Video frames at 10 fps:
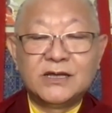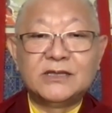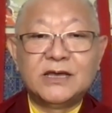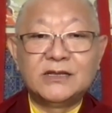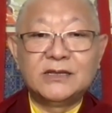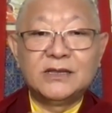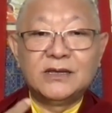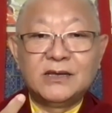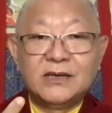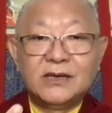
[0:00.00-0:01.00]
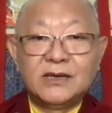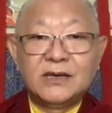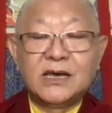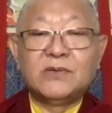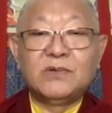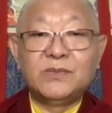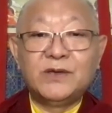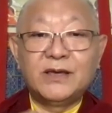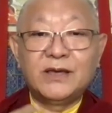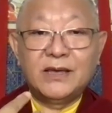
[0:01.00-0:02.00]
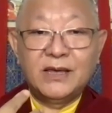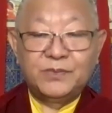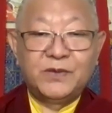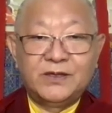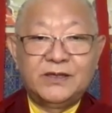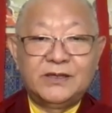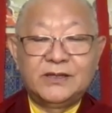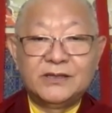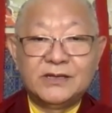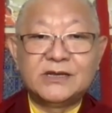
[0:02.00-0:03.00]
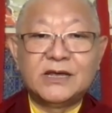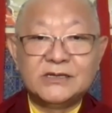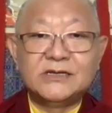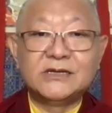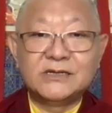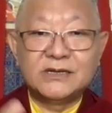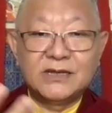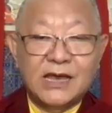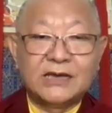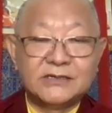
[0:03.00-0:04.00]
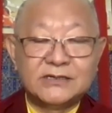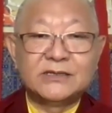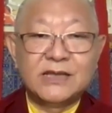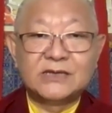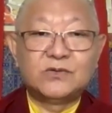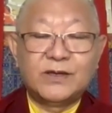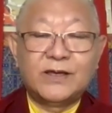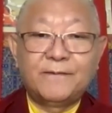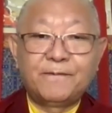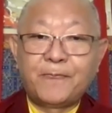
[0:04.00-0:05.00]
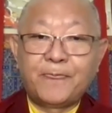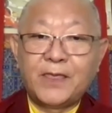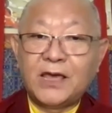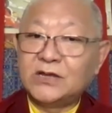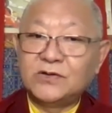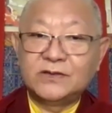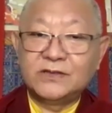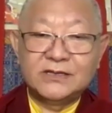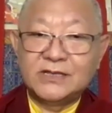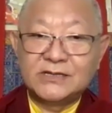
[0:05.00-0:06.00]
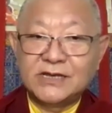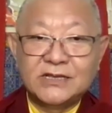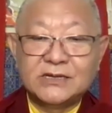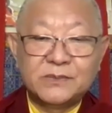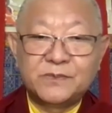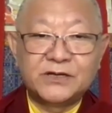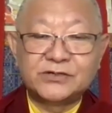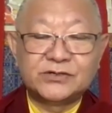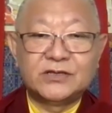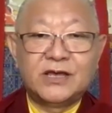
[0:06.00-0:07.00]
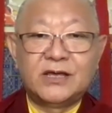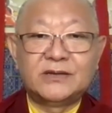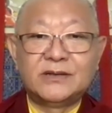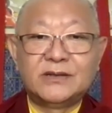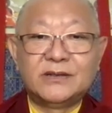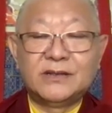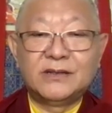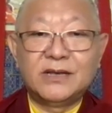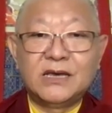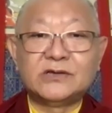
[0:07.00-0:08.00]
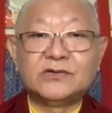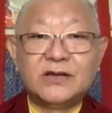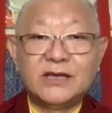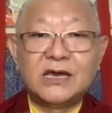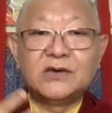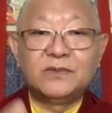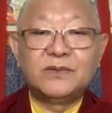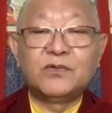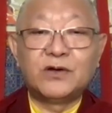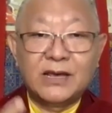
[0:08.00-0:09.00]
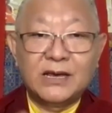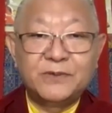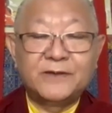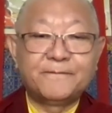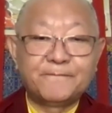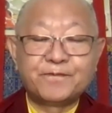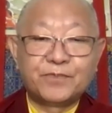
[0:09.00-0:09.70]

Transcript: and then I will be happy that I didn't act in that way. I don't think there's any repression there. Actually, I will be more happy.